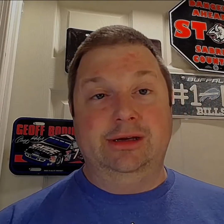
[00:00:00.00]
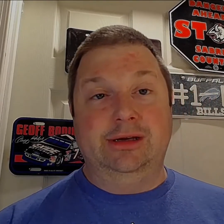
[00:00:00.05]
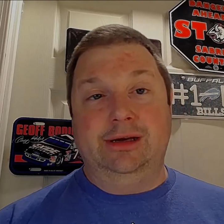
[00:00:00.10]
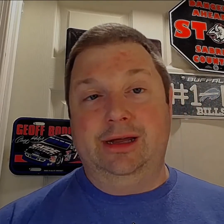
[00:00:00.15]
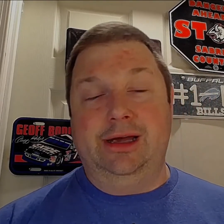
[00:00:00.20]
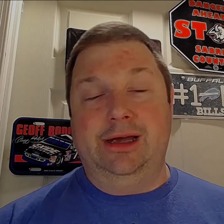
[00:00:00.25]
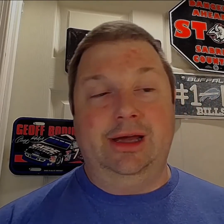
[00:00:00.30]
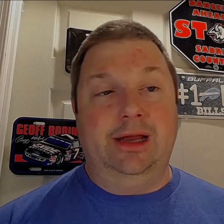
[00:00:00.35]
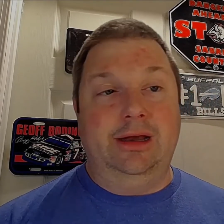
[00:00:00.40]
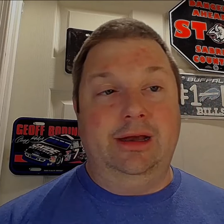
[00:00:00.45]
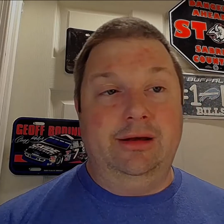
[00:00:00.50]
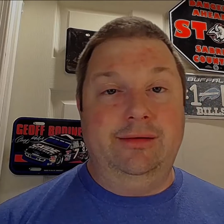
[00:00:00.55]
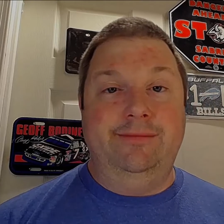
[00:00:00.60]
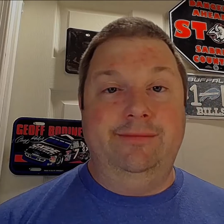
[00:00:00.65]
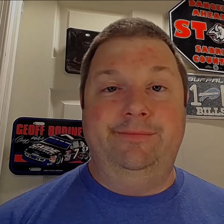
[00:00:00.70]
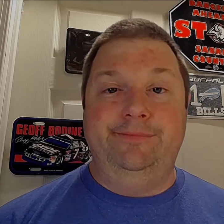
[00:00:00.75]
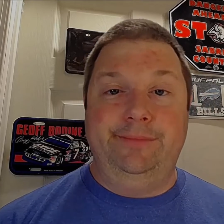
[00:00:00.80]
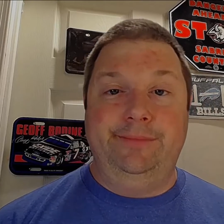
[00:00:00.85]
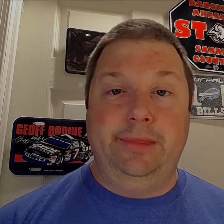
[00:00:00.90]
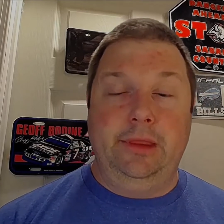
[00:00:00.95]
and
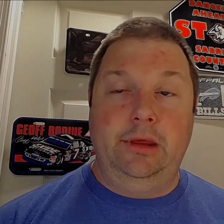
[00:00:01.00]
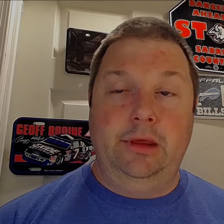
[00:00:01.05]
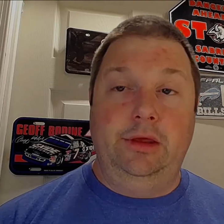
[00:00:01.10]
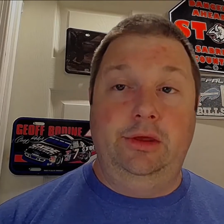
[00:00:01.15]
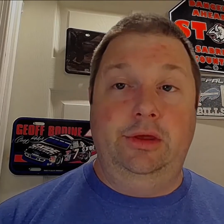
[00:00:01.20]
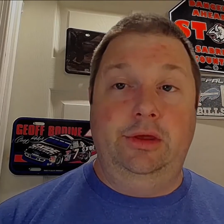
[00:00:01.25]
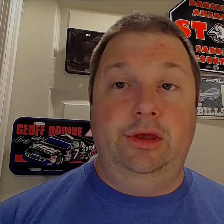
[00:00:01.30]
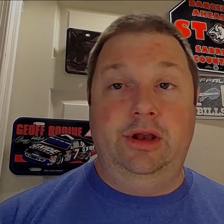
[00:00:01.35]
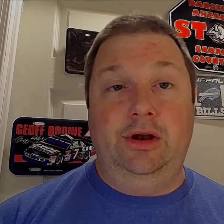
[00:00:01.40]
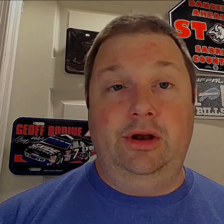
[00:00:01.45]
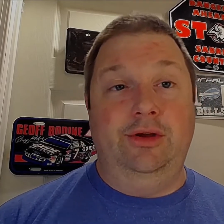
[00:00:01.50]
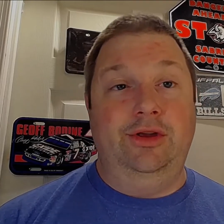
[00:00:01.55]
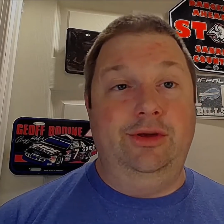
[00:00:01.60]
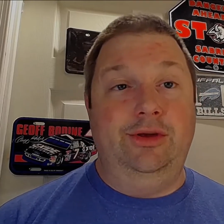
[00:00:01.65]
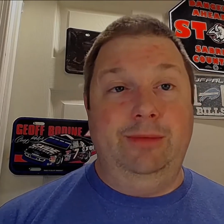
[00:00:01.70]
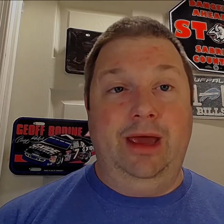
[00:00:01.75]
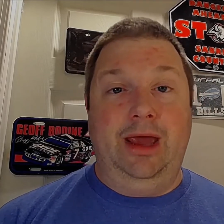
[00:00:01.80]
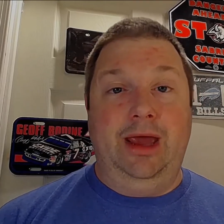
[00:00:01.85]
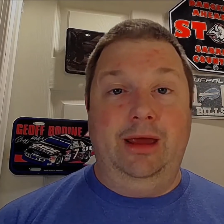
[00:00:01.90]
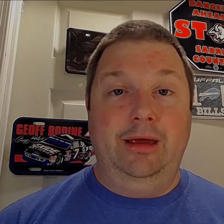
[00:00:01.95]
you may